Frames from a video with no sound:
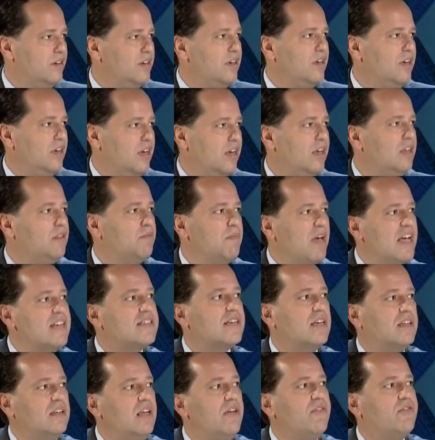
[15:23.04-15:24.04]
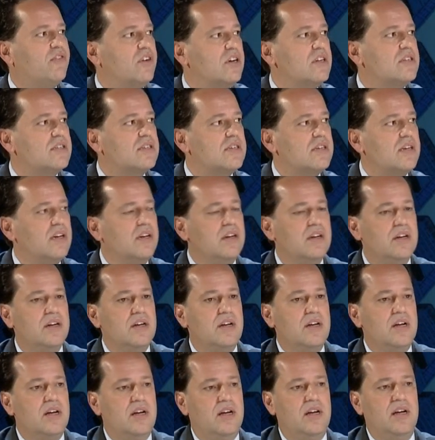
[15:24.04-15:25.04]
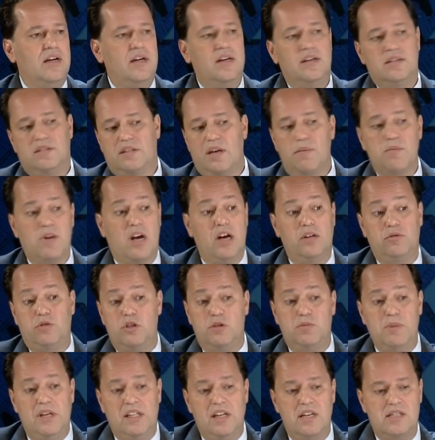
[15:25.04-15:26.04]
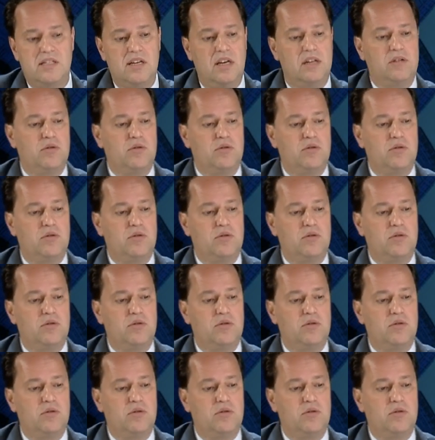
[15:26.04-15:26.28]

It makes a difference. Some countries may decide